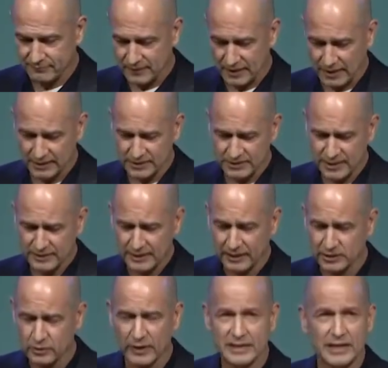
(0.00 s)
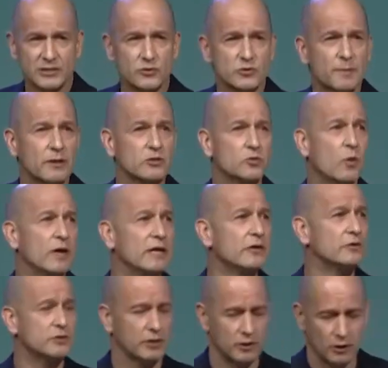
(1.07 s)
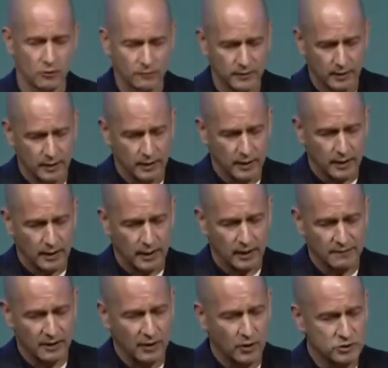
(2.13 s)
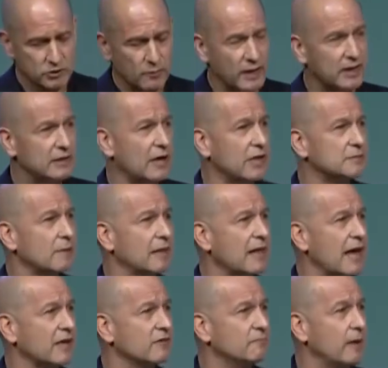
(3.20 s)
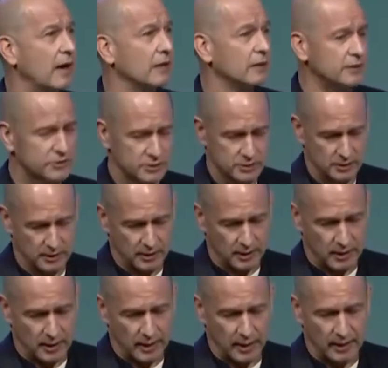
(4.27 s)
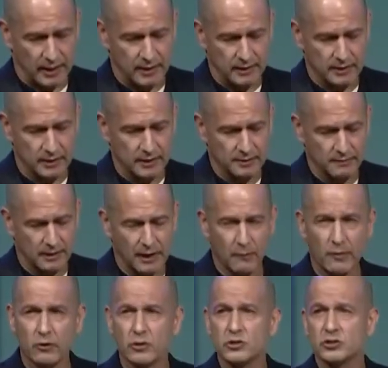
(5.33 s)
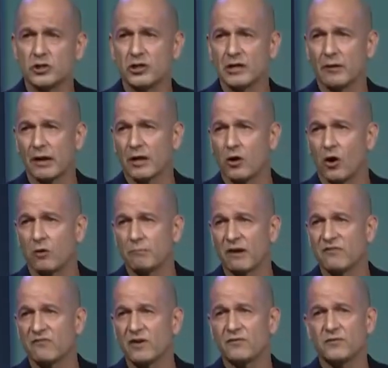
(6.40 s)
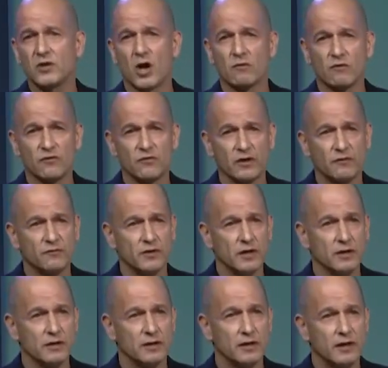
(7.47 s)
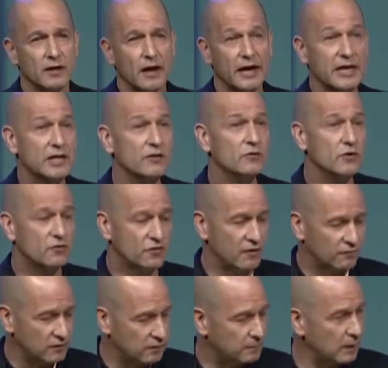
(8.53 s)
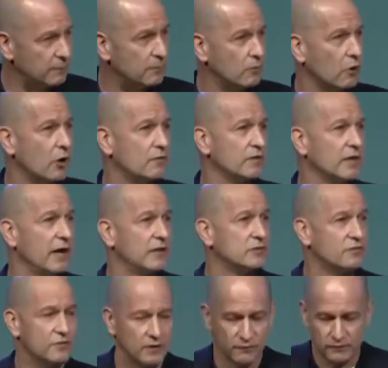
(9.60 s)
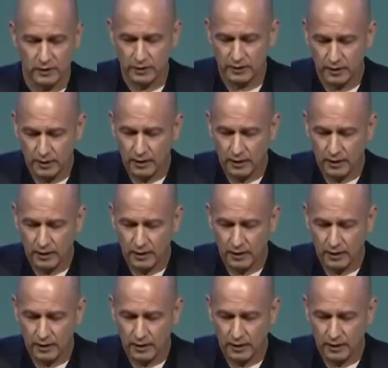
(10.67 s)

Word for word: I just think that. So I guess it was about 20 years ago that I also recognized my lack of balance. And I went on a journey, what I called my 50 over 50. I interviewed 50 people over the age of 50.